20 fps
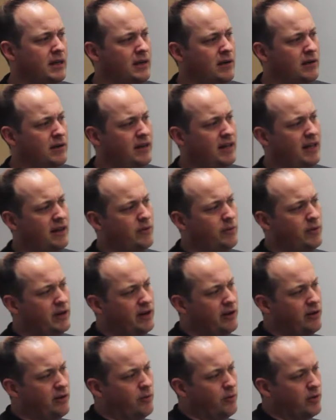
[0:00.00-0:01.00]
now that we
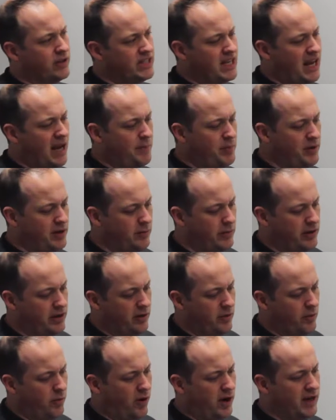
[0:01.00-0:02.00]
know what's happened and we know
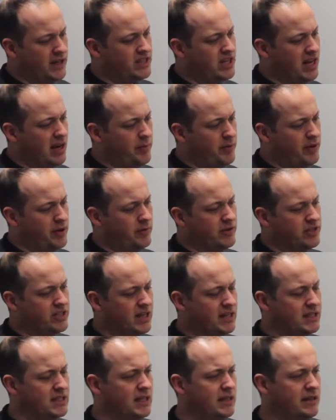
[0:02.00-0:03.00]
why it's happening, we
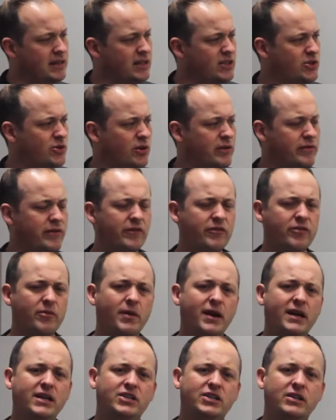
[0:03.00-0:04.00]
start to get that sort of
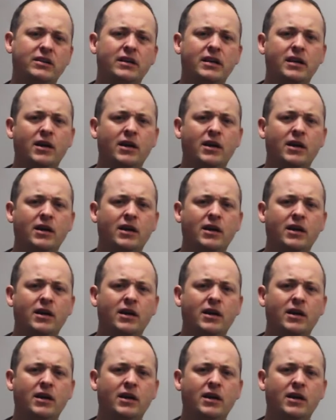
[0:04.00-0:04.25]
information,